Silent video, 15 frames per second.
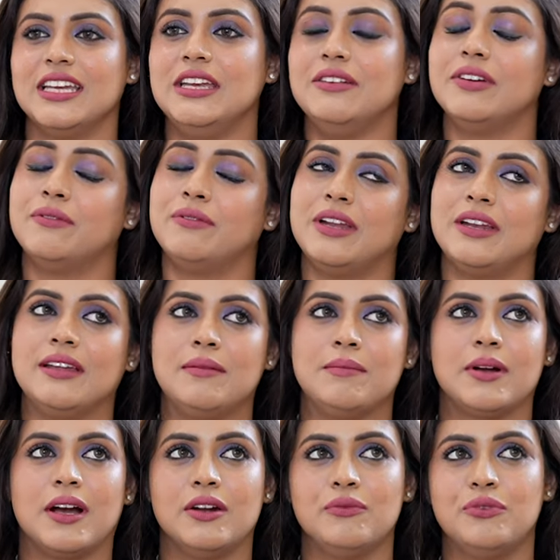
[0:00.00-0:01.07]
Even when I'm
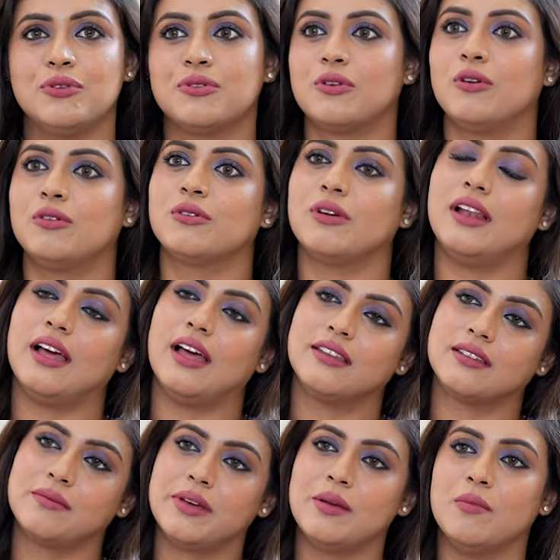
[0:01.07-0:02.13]
confused also, I'll
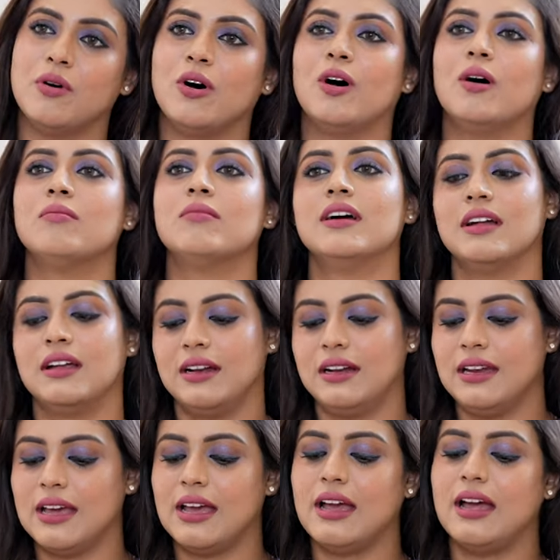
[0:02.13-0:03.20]
ask my mom,
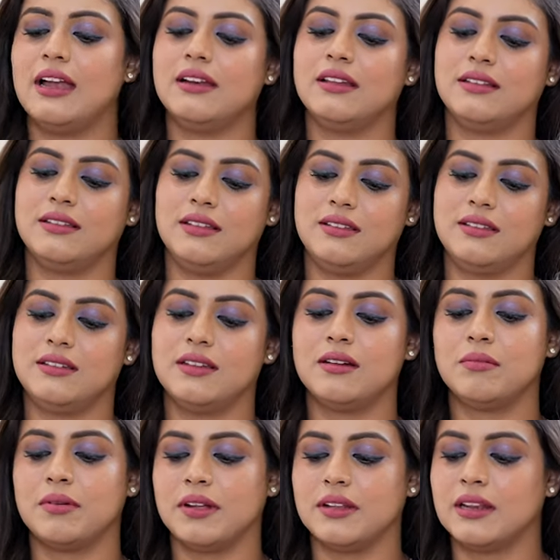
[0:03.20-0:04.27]
dad, sister,
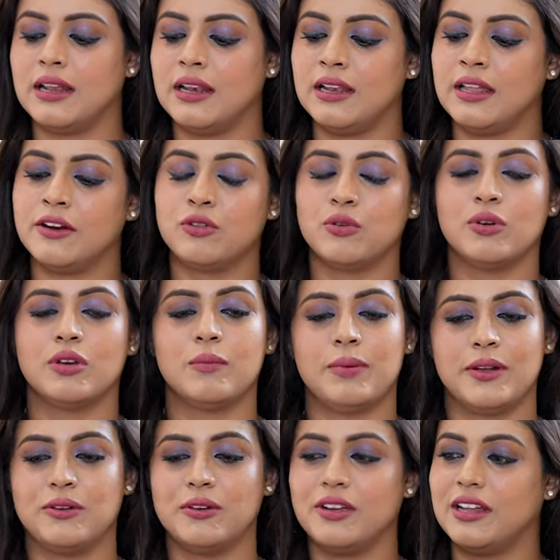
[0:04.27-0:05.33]
brother, ellarodu choikkum,
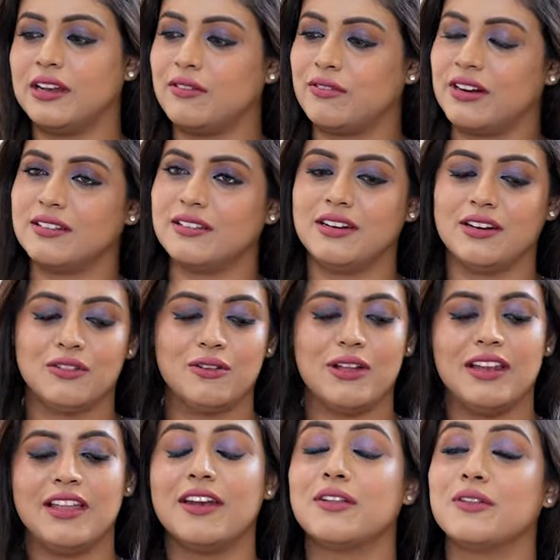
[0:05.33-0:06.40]
pattengi ente friends nadu
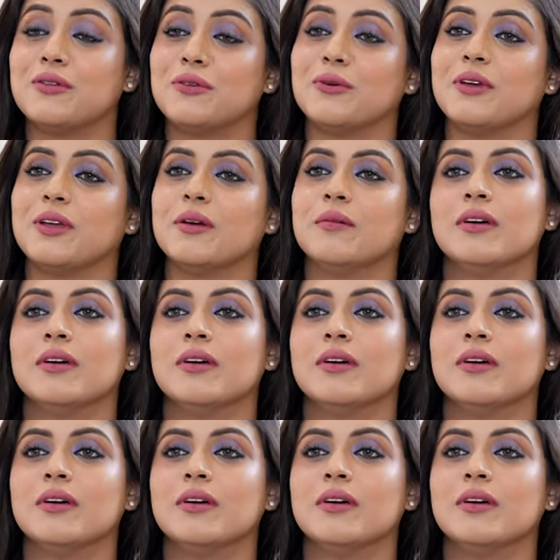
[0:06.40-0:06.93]
ellarodu choikkum,